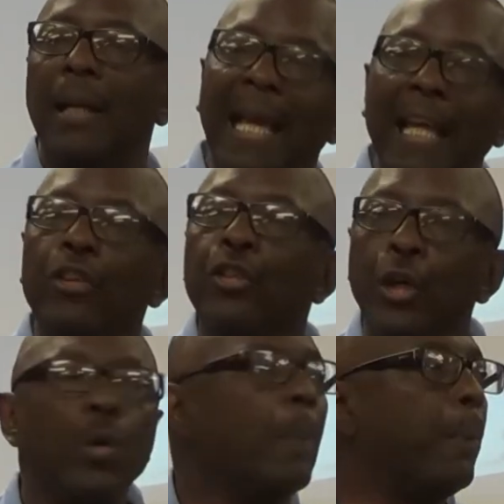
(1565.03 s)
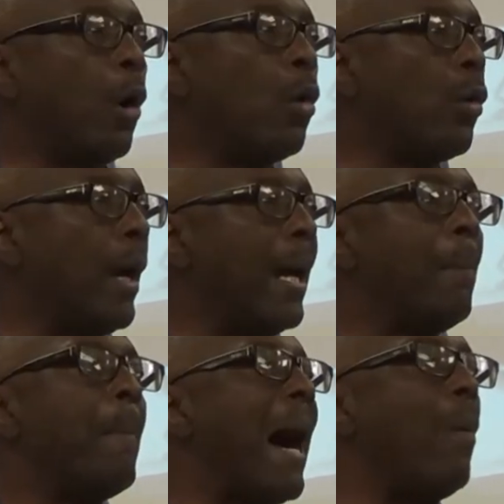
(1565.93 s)
and do the
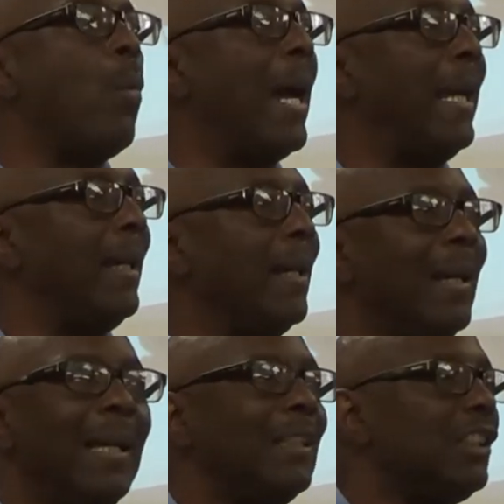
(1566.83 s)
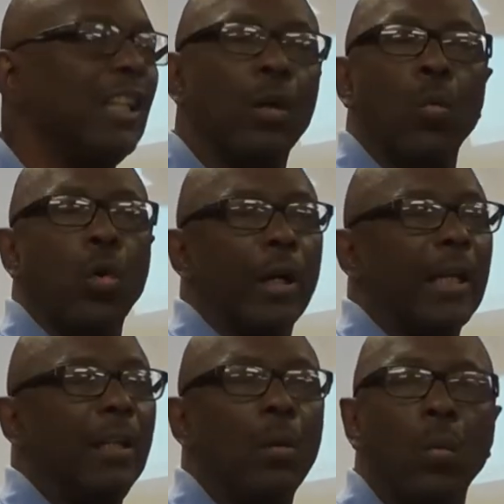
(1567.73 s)
program my way, instead of
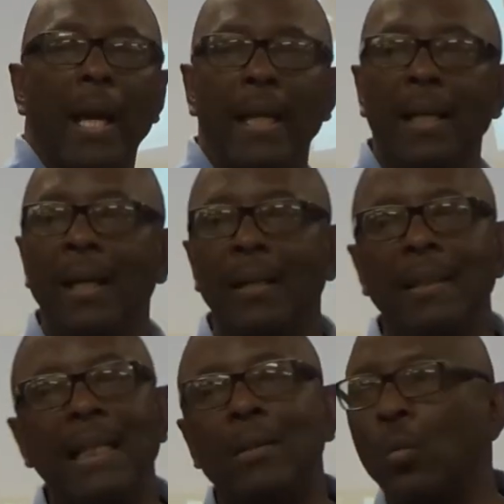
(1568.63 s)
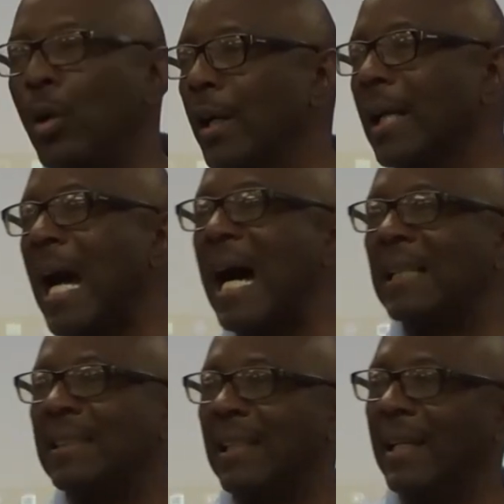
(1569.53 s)
working the way that the Word of
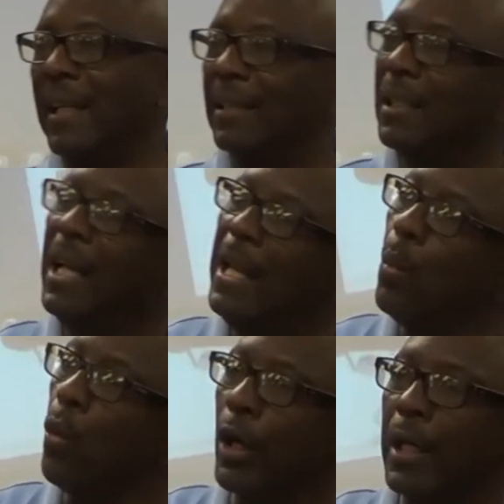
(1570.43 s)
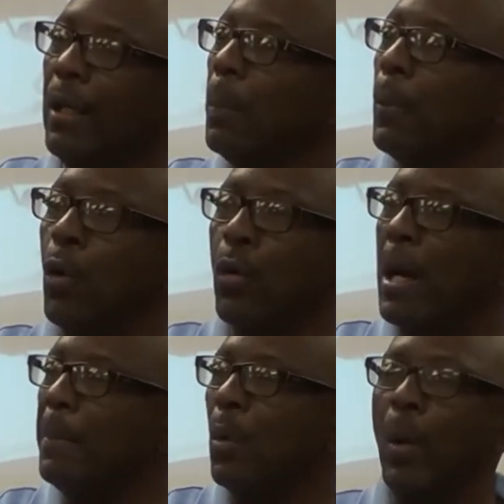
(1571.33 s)
God says and working the
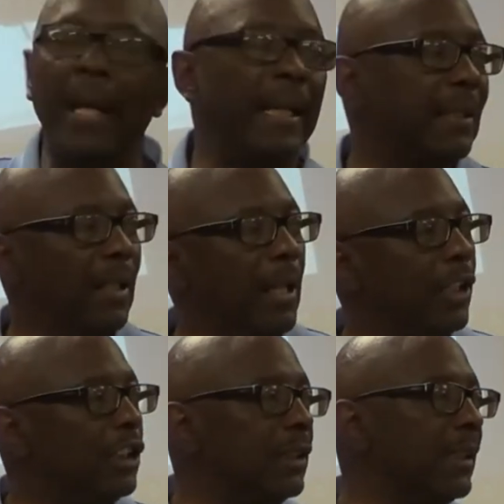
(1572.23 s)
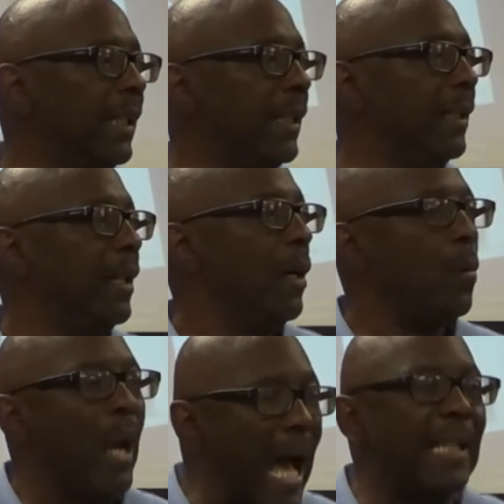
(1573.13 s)
program the way that the literature says.
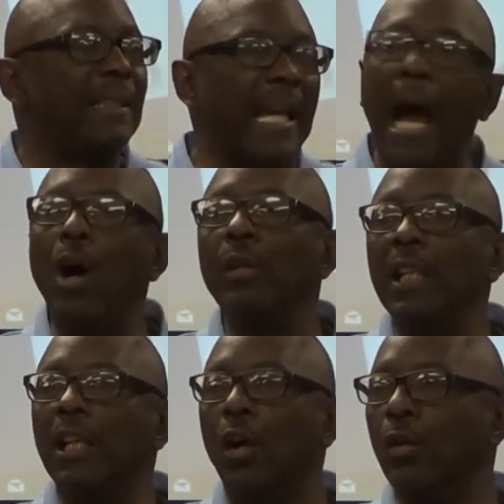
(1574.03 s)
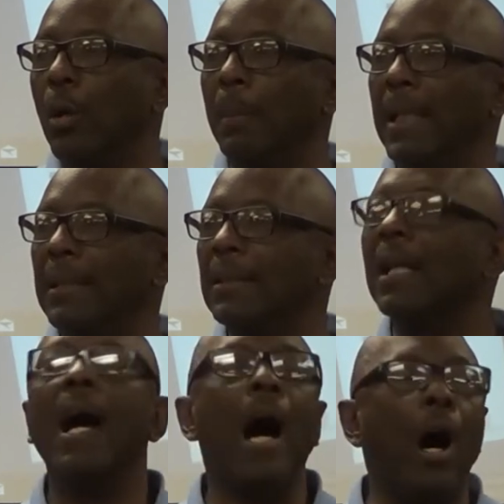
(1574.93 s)
When I say, I don't need to go to no meetings,
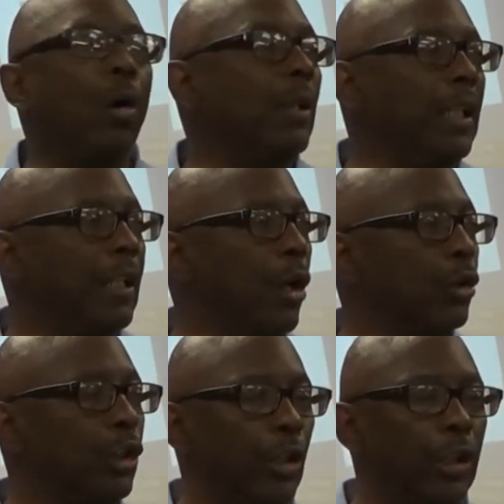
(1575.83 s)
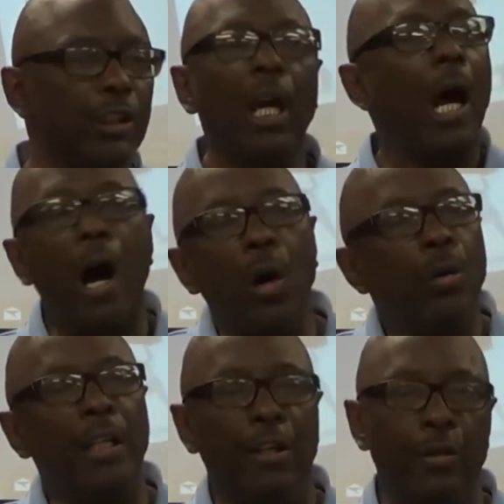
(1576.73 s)
I don't need to go to church, I
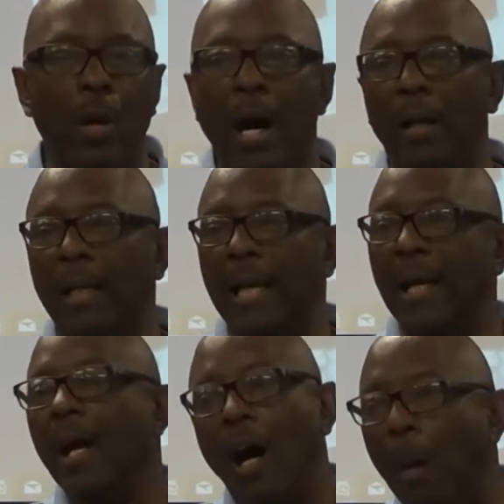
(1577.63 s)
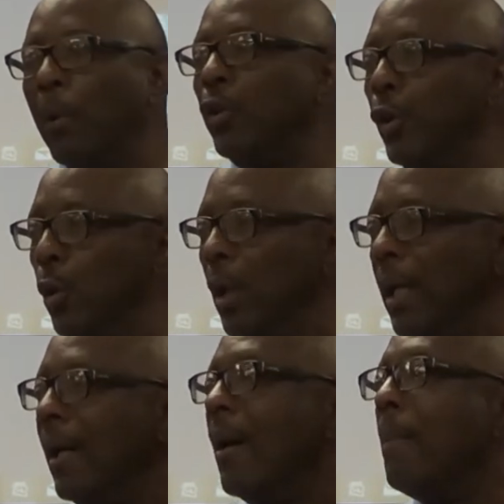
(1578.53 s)
don't need to do all that, I'm going to do
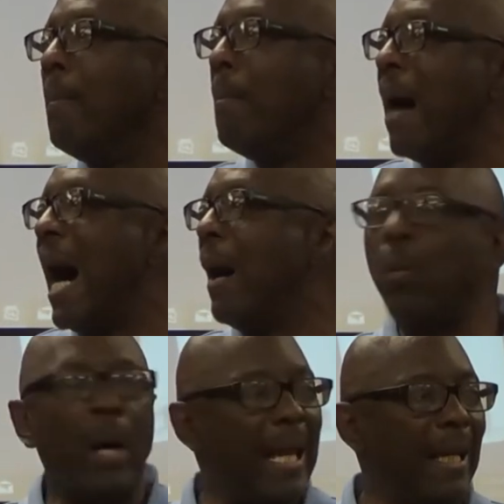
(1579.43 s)
it my way.